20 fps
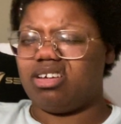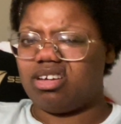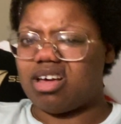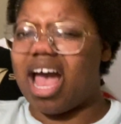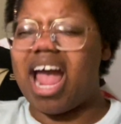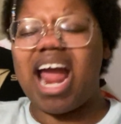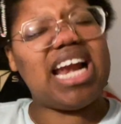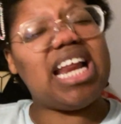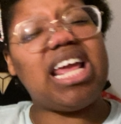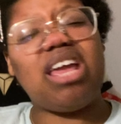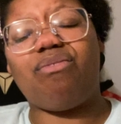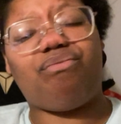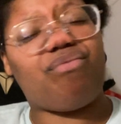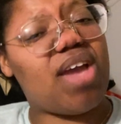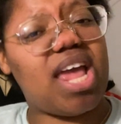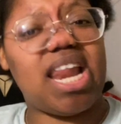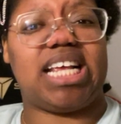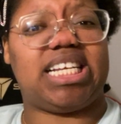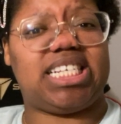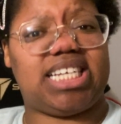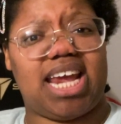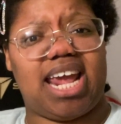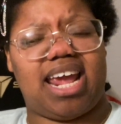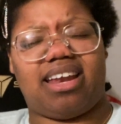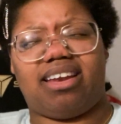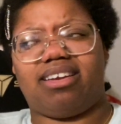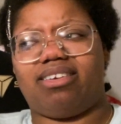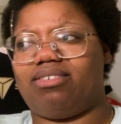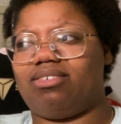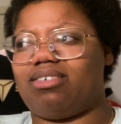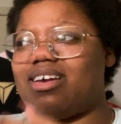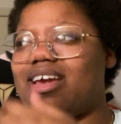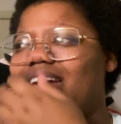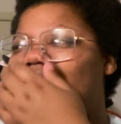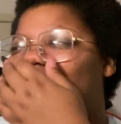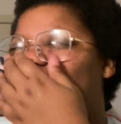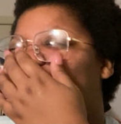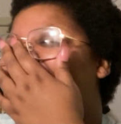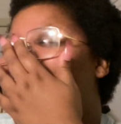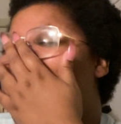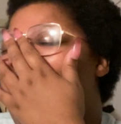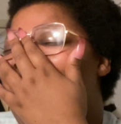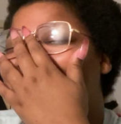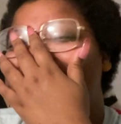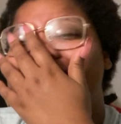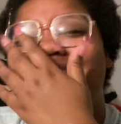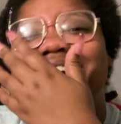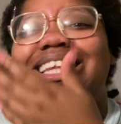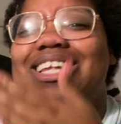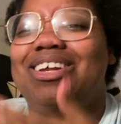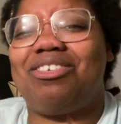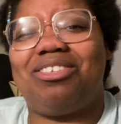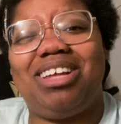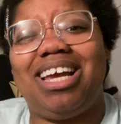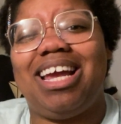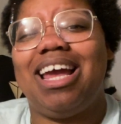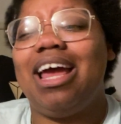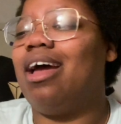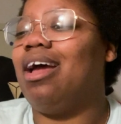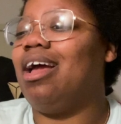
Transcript: I didn't even finish it. Like, literally,